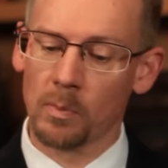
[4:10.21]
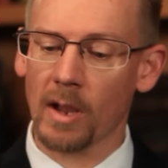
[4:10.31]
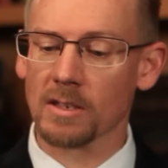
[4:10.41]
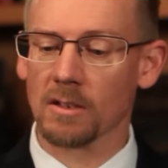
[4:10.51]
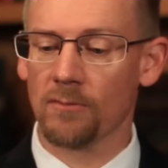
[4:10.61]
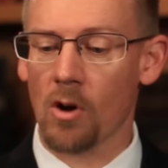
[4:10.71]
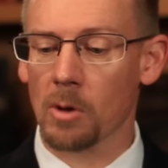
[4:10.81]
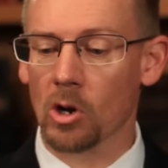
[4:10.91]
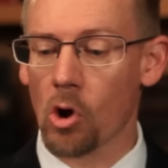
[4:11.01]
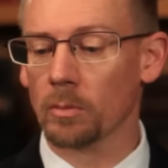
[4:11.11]
picks
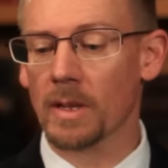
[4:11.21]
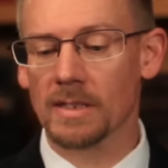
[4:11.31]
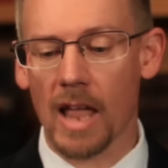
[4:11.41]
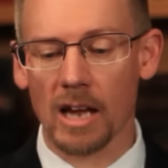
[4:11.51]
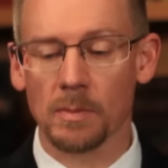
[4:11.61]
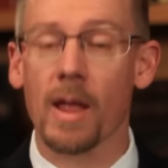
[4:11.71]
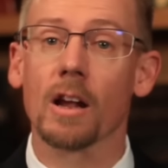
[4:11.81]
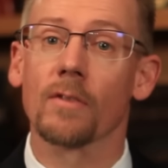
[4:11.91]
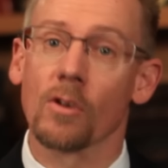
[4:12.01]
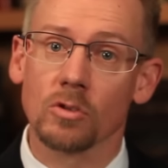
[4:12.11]
former Goldman Sachs
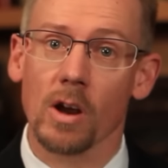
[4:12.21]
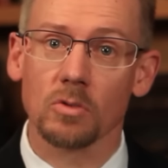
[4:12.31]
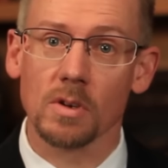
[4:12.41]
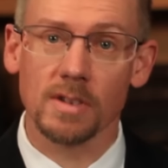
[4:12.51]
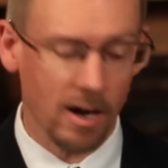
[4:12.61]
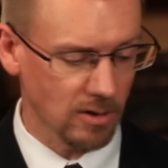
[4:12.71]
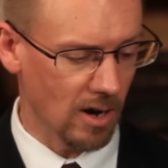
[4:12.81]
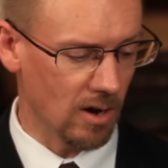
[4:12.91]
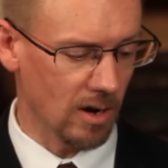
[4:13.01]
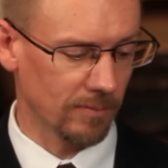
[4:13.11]
banker for Treasury
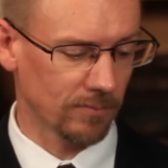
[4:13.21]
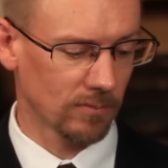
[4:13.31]
Secretary.